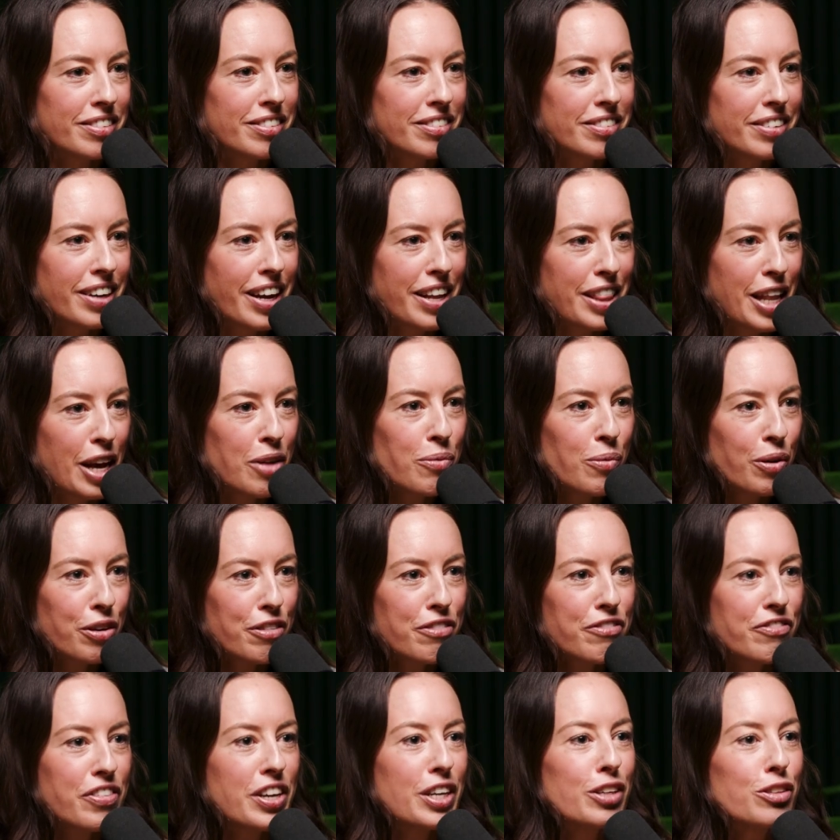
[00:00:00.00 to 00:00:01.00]
and they want to
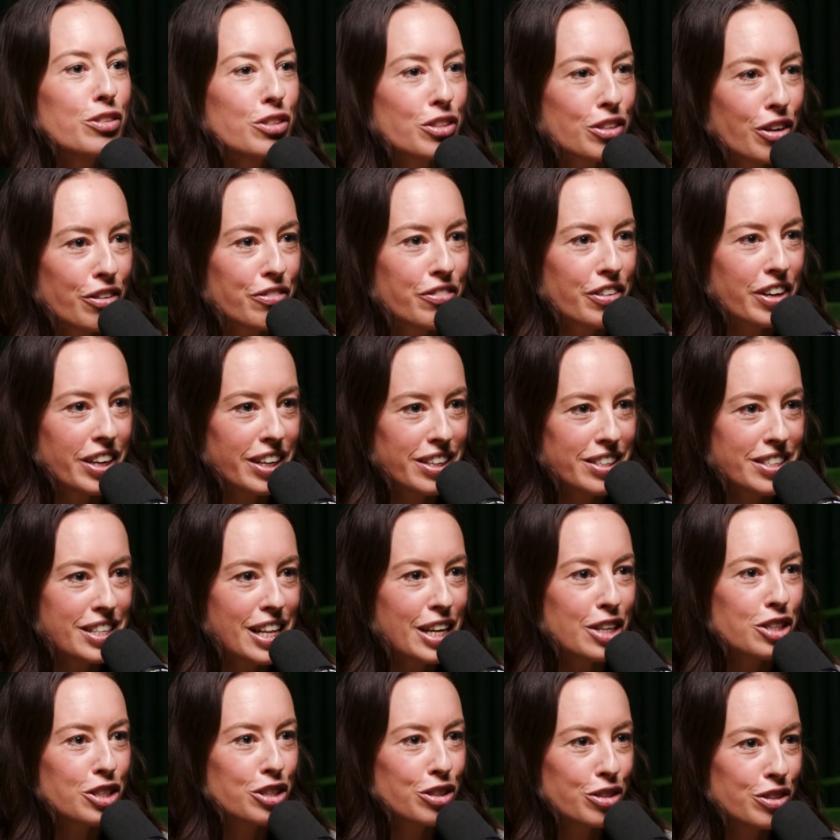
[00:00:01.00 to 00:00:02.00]
feel sovereign as
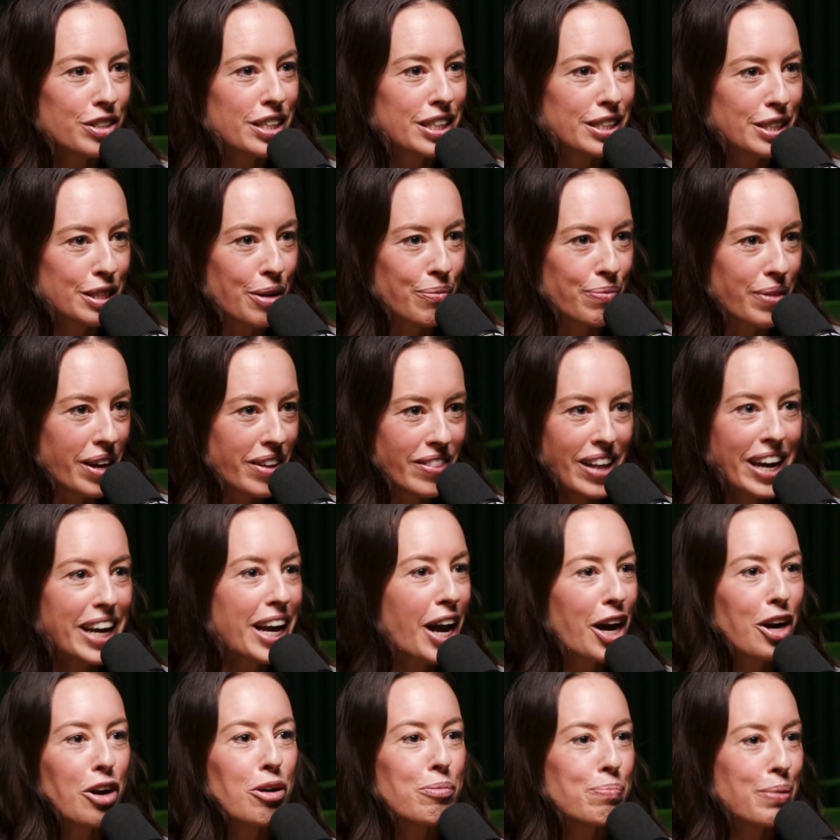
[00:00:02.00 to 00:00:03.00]
they're choosing something. They
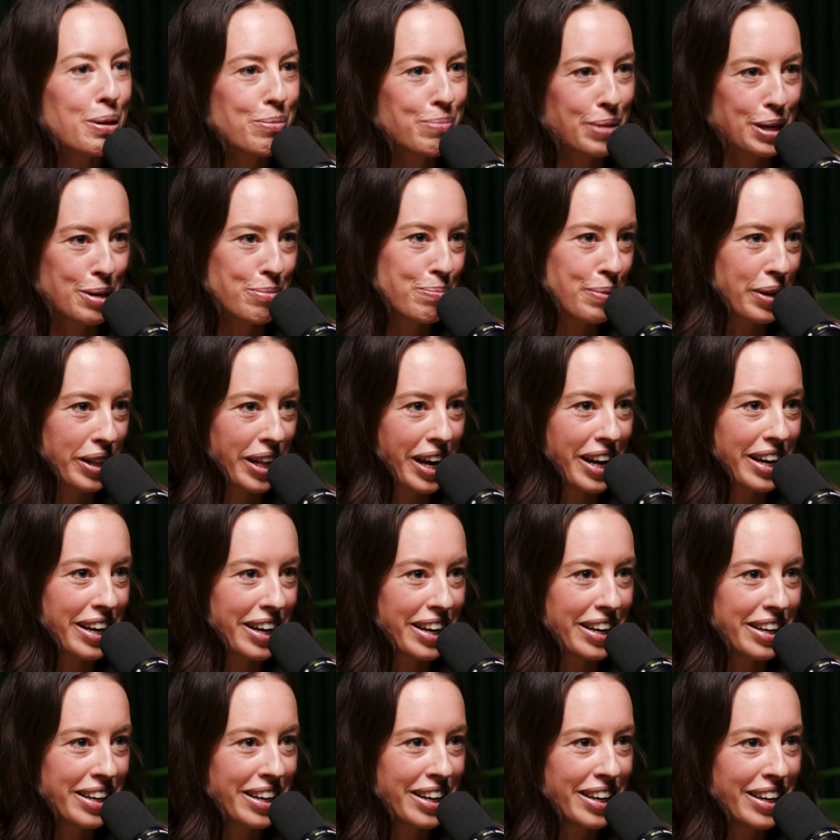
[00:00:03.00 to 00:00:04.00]
cannot be
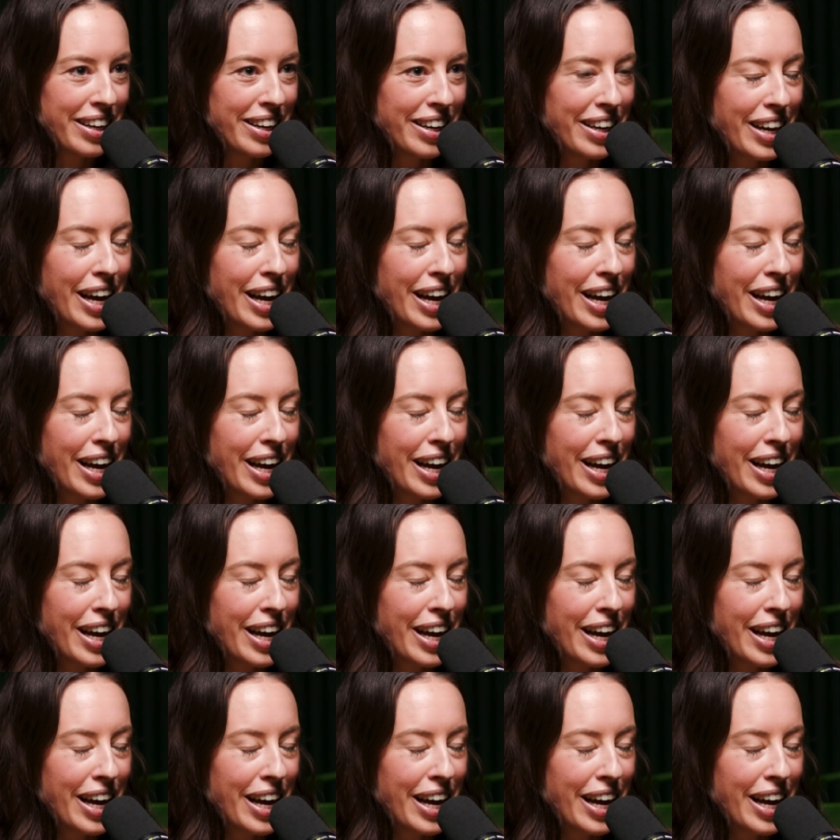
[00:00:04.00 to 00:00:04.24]
manipulated. Yeah.